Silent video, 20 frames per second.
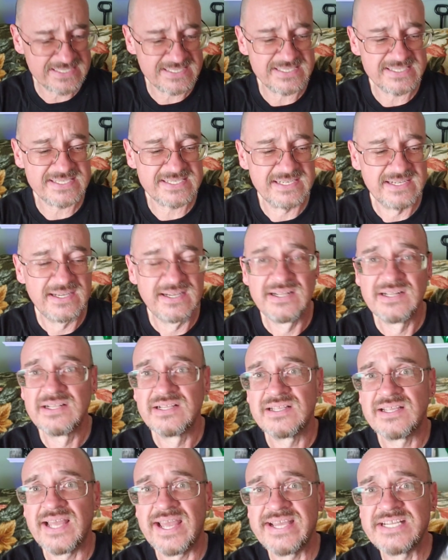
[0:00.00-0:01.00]
is
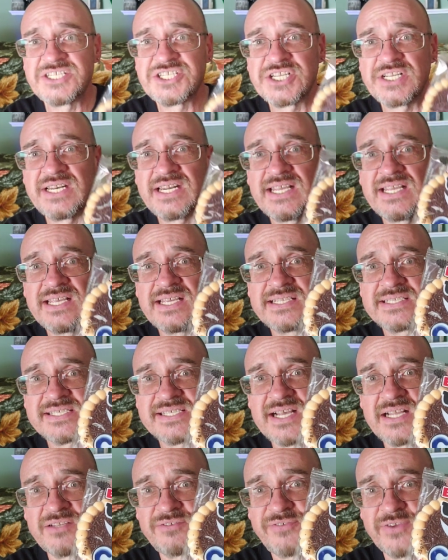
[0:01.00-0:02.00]
a genie in
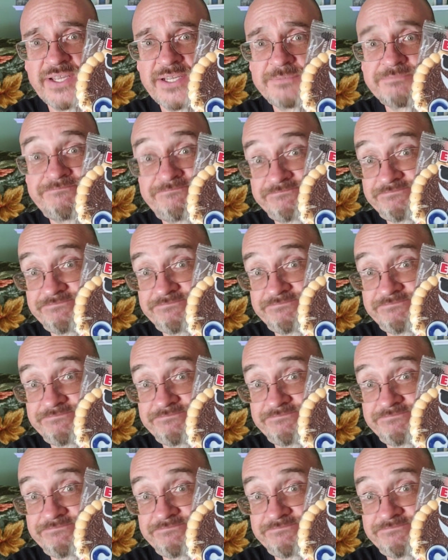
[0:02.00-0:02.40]
cellophane.